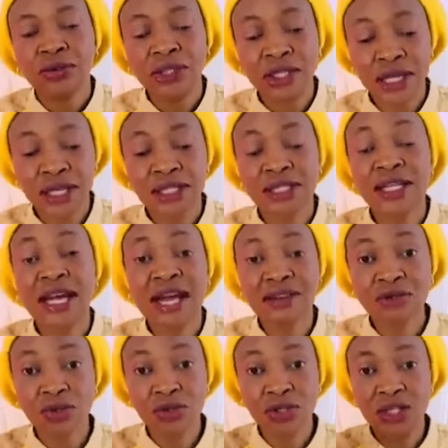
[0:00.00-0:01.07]
Yes, she
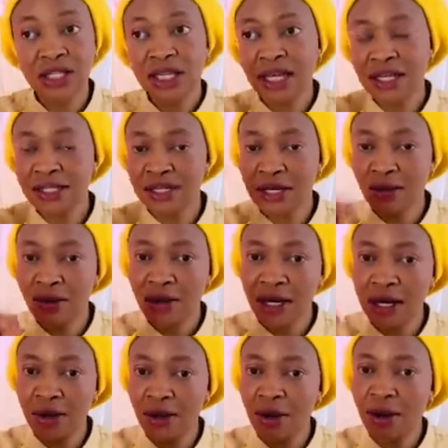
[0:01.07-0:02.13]
had to sit down and say,
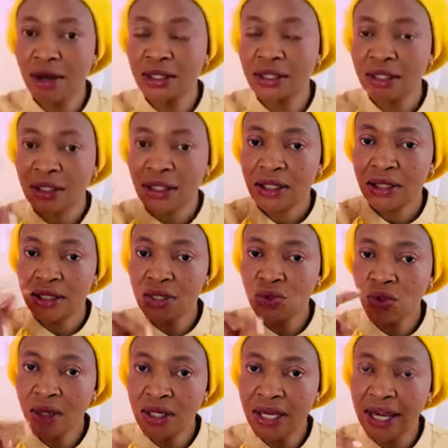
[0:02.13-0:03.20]
okay, God, this
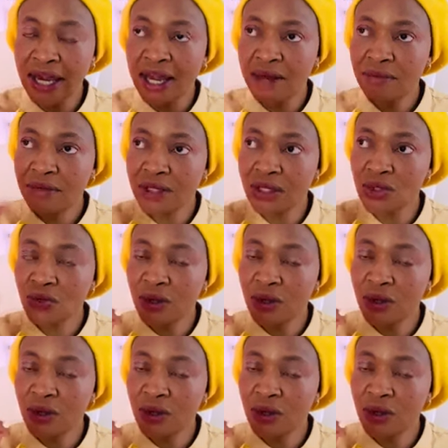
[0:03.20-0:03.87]
one came.